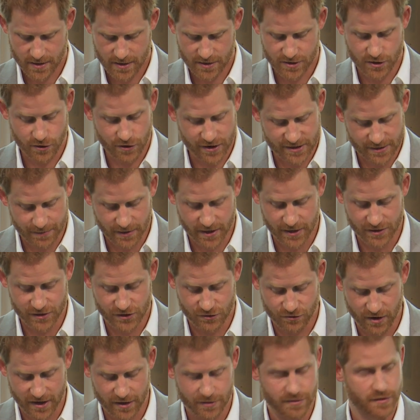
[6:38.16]
Tourism can
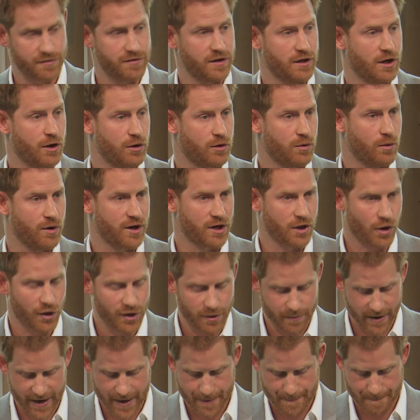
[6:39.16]
strengthen the local
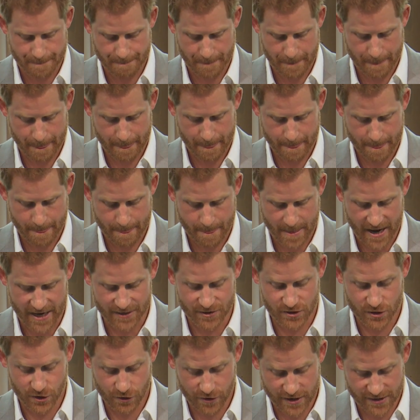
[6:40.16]
economy,
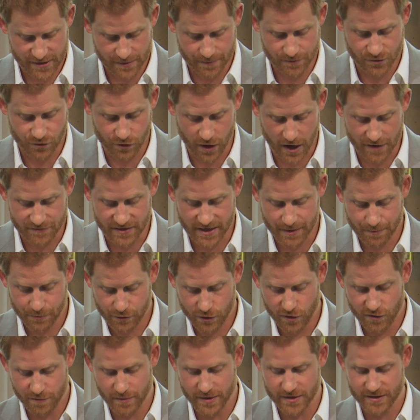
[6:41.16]
and tourism drives
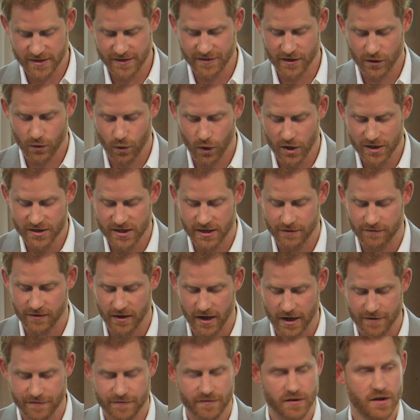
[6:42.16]
improvements in the quality of
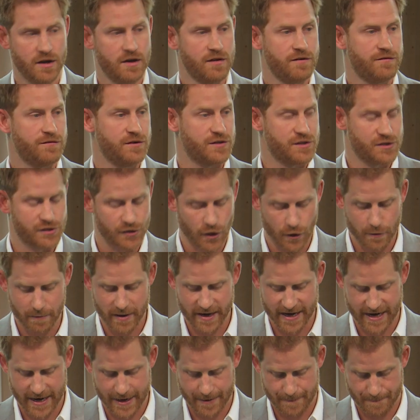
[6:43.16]
life for so
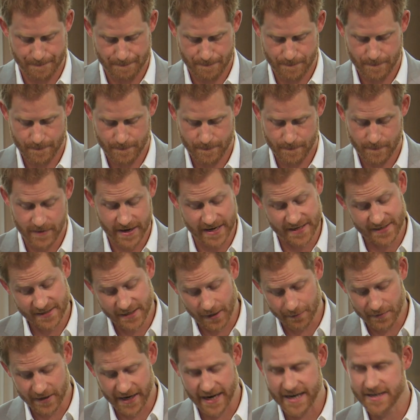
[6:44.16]
many. In
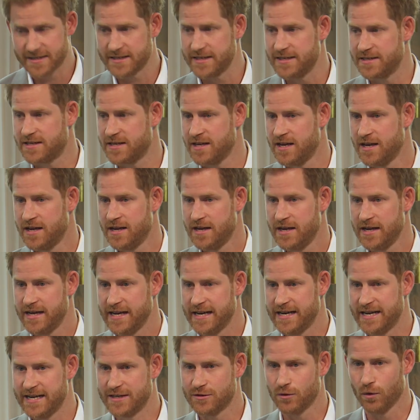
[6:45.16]
some cases,
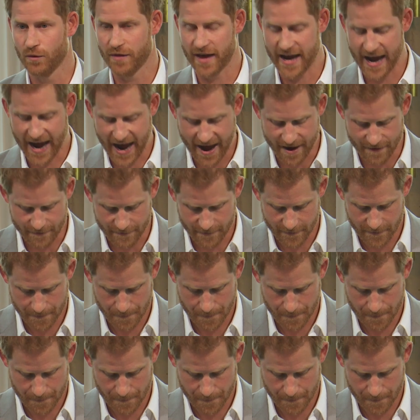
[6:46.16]
it is all they have.